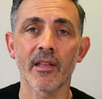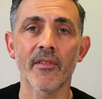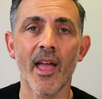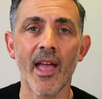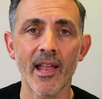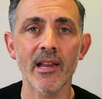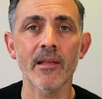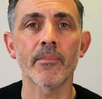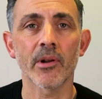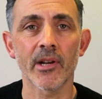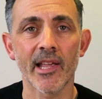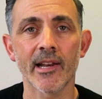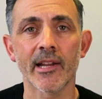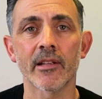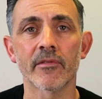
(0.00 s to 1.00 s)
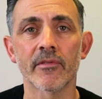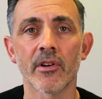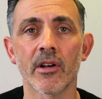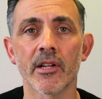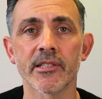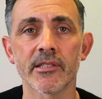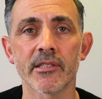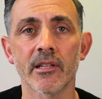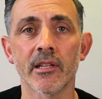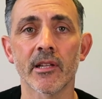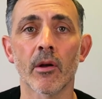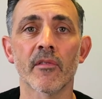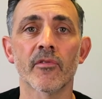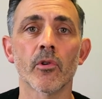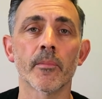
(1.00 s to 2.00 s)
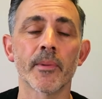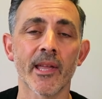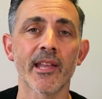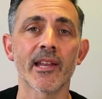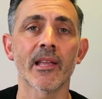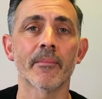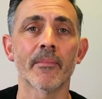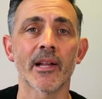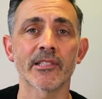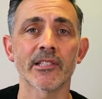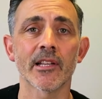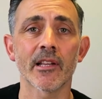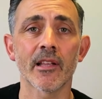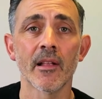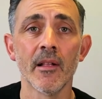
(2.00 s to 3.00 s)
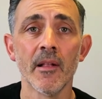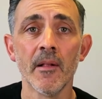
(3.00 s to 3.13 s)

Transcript: give anybody any advice, you know, if you're beginning in magic